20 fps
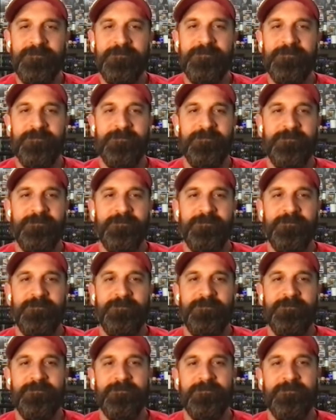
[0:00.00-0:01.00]

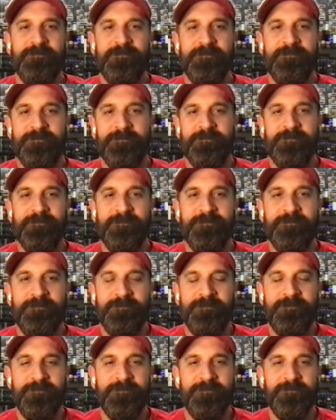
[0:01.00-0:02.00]

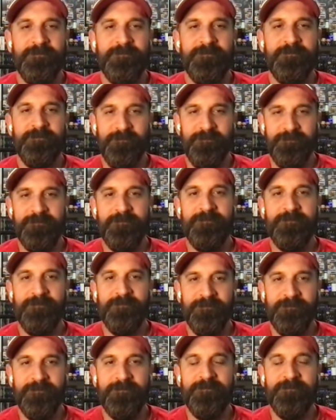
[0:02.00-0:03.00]

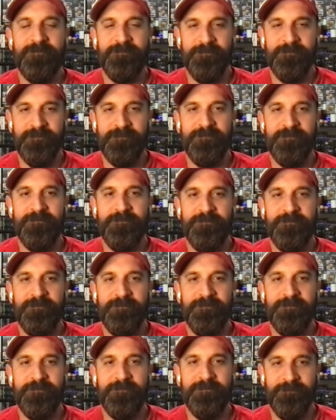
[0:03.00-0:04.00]

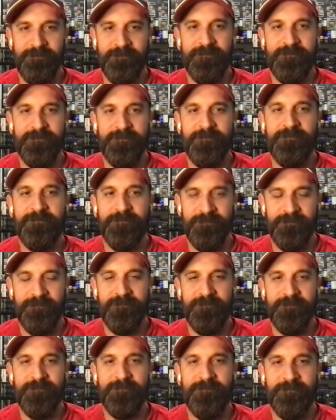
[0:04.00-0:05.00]

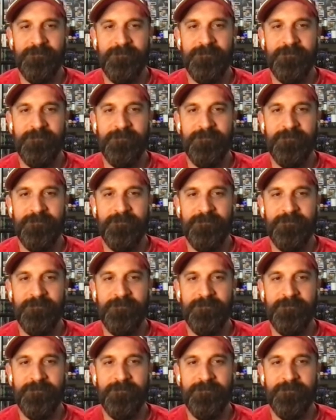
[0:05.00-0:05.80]
No words are spoken by the person on screen.